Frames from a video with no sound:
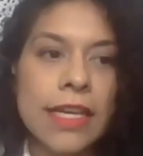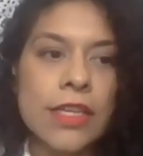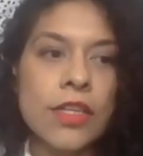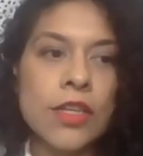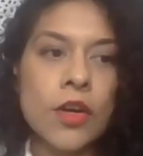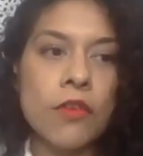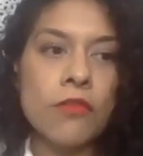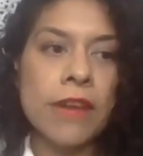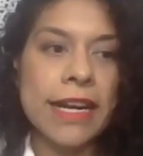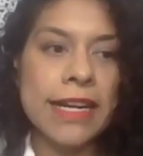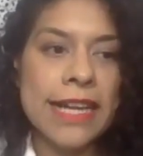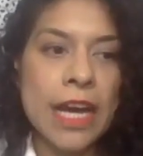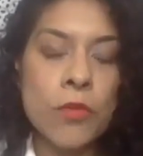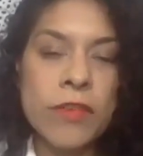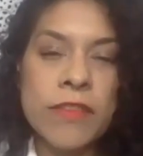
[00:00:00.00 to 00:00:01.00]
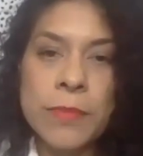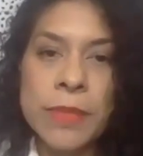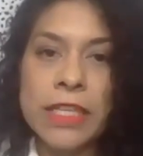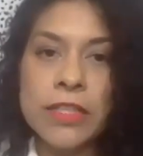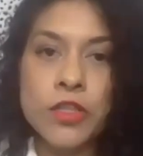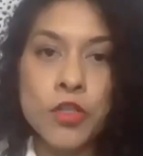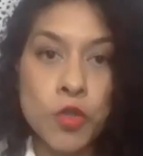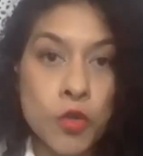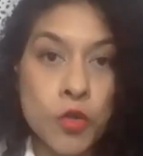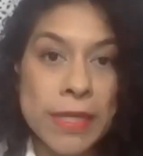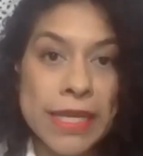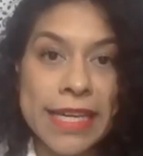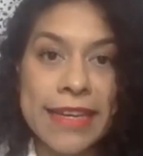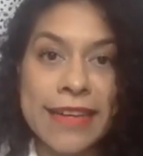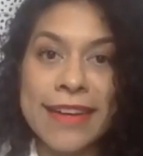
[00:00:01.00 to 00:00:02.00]
you know, right now we've been
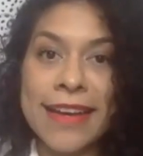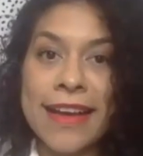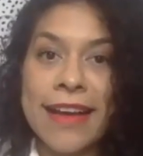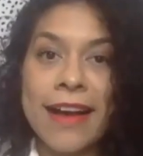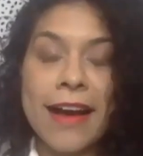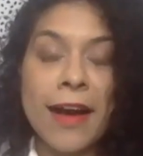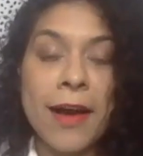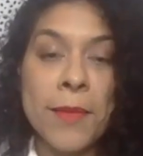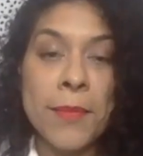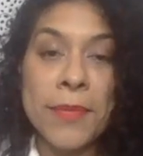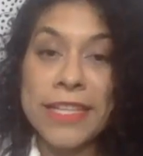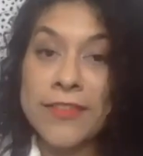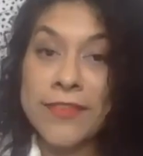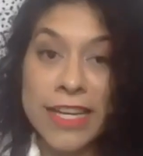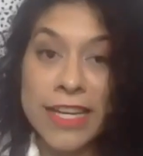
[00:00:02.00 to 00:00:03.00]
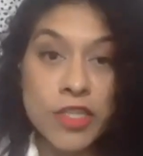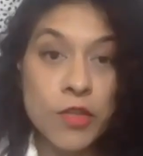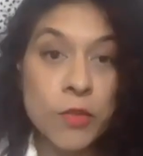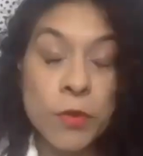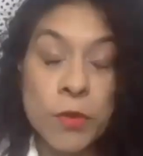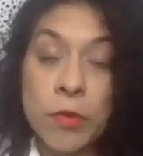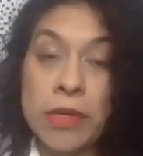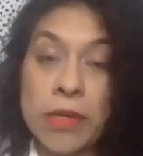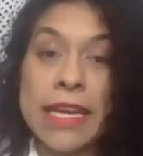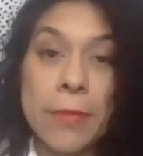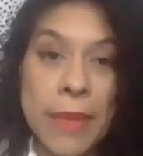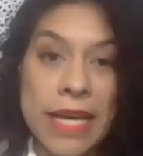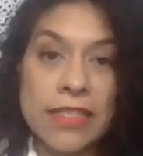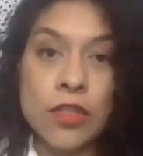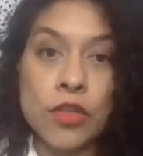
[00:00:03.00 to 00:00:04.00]
Zooming, but eventually we will get
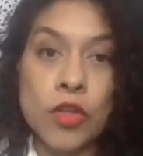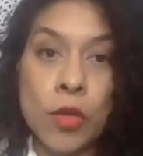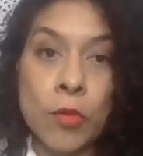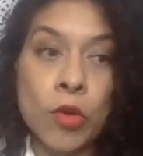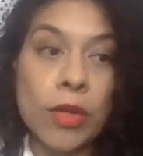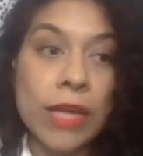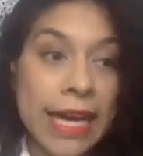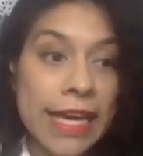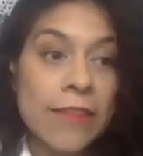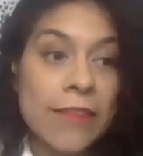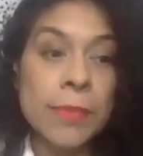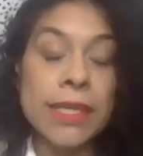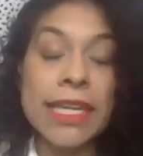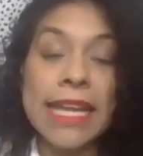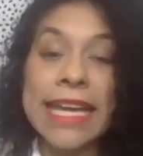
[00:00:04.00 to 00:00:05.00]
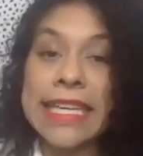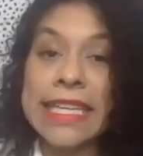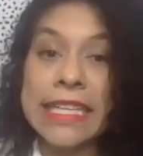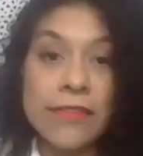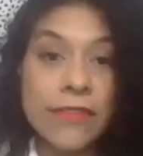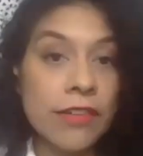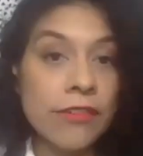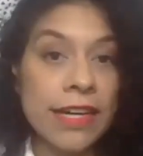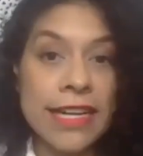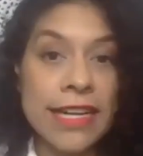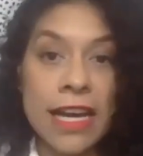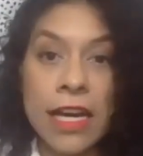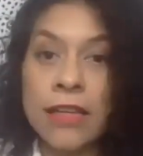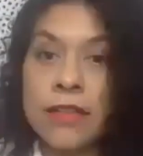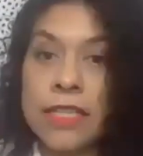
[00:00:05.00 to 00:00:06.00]
back to normal life. But like, even right
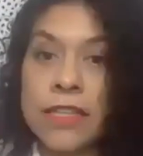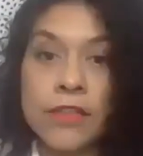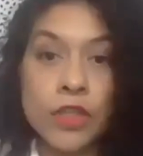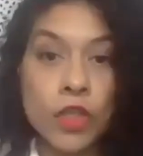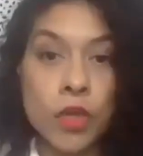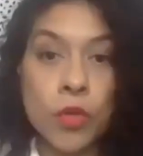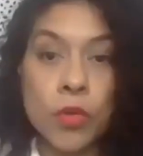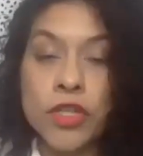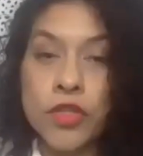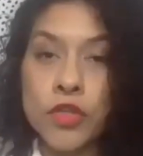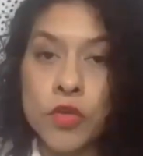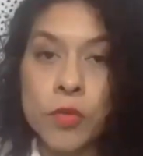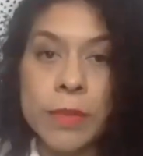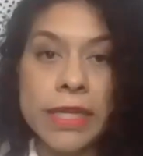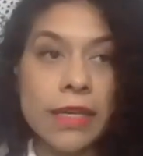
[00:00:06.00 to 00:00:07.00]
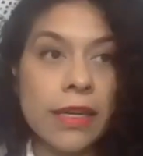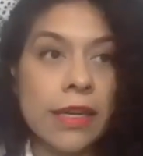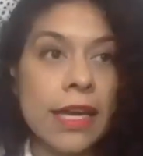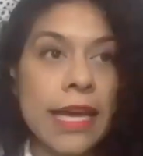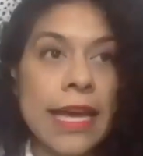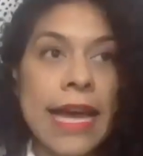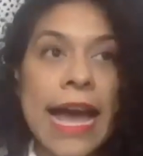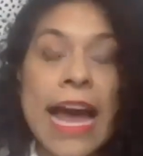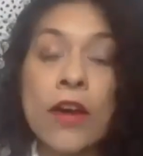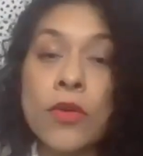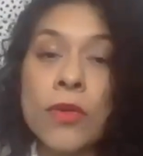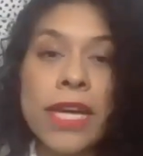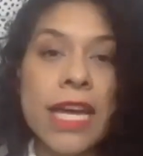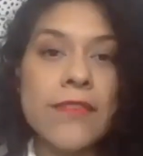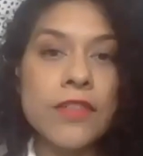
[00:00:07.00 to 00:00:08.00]
now, even though we're Zooming, I
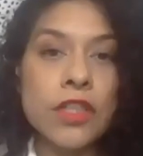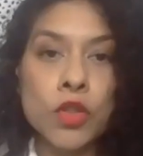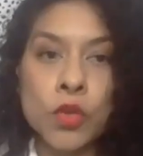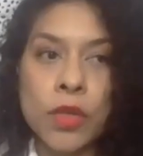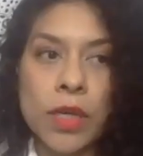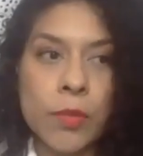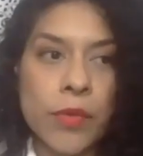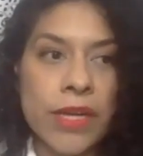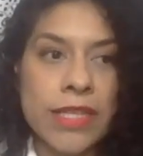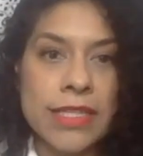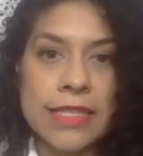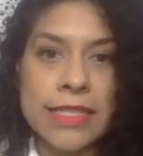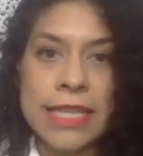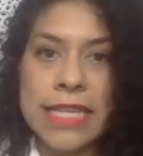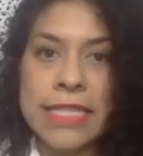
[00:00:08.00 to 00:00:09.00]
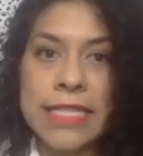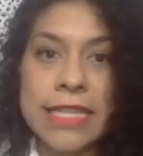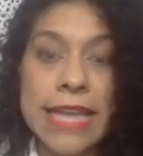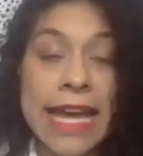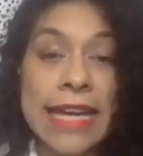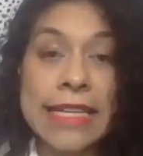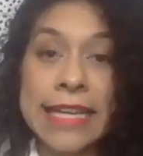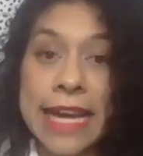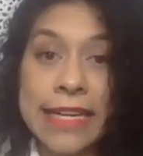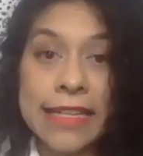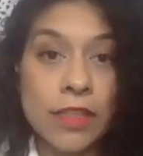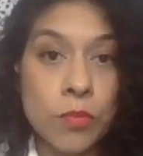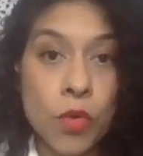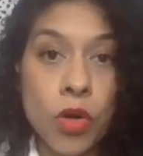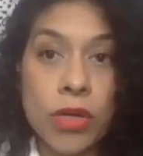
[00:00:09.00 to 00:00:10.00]
don't care if you're doing a presentation at 9
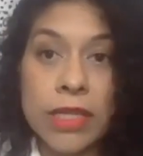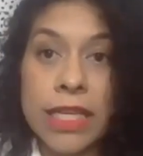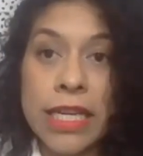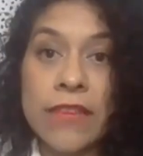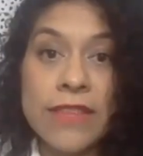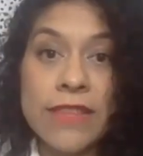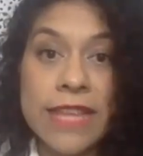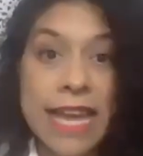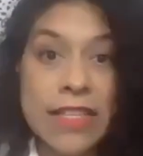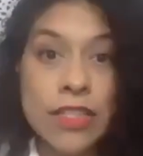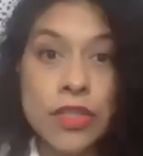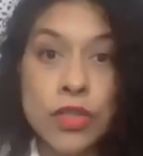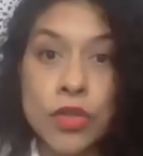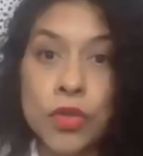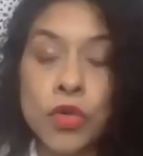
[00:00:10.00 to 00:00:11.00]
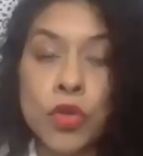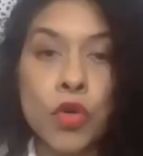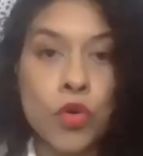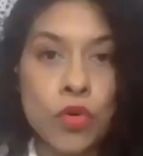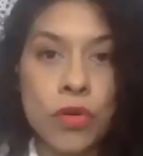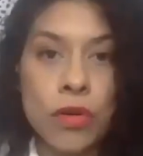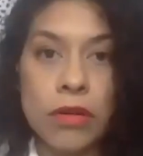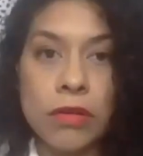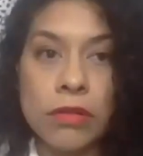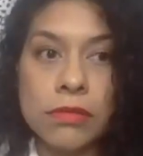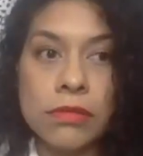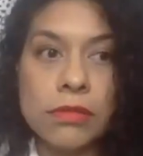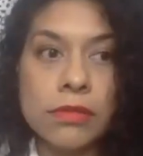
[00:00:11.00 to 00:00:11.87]
in the morning. If that's you, cool.